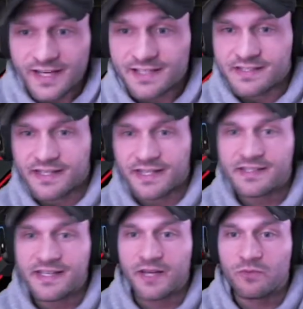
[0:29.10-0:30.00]
is
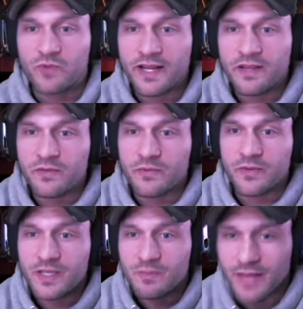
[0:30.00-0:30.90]
against a rank
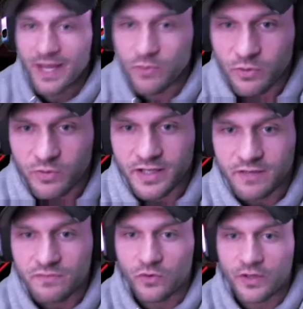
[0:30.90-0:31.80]
3 Black Widow
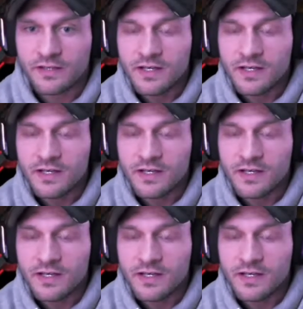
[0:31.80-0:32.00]
Clairvoyant